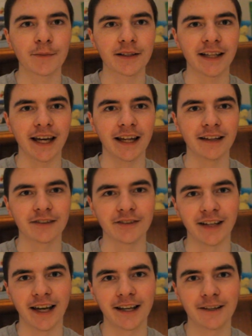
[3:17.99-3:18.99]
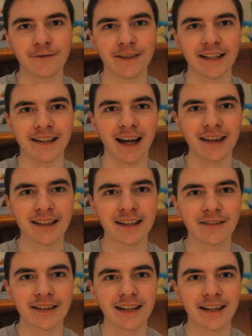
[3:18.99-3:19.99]
but then Creative did
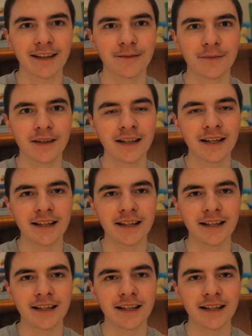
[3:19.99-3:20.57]
nothing with him.